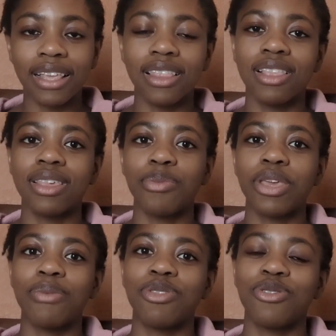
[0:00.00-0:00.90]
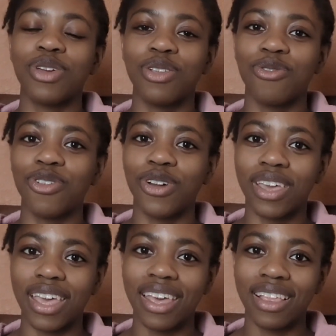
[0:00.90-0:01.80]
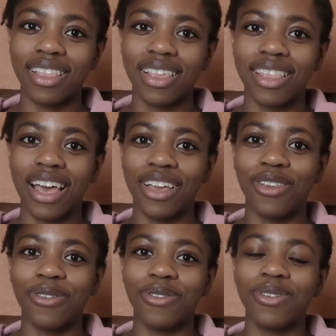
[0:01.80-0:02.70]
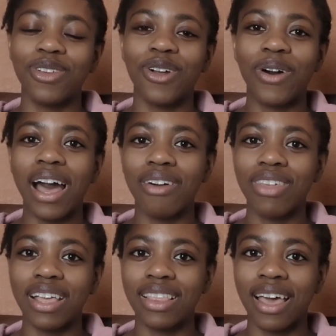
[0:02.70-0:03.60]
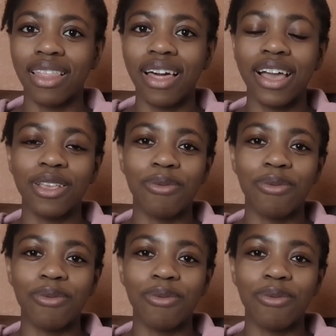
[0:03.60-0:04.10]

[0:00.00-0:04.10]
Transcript: and then sometimes you can forget that you have that deadline.